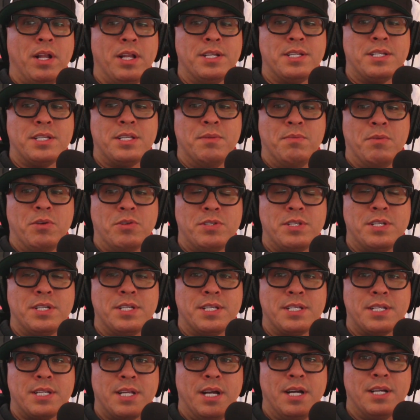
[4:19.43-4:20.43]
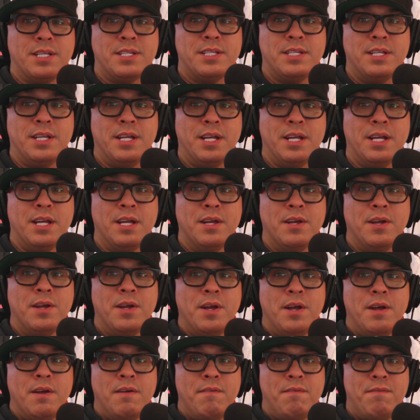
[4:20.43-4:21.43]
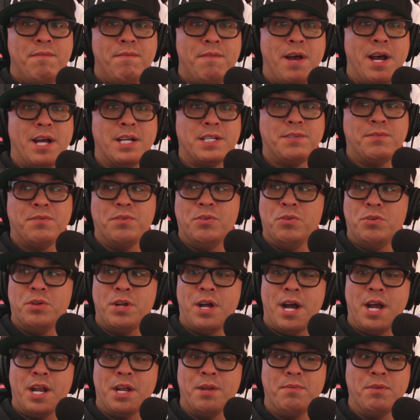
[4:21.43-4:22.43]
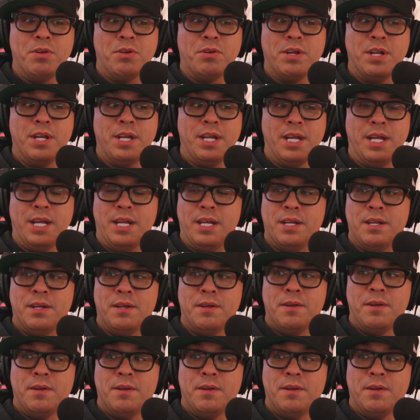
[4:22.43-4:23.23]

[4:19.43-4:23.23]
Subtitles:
Bell is the most disgusting fast food item you could eat.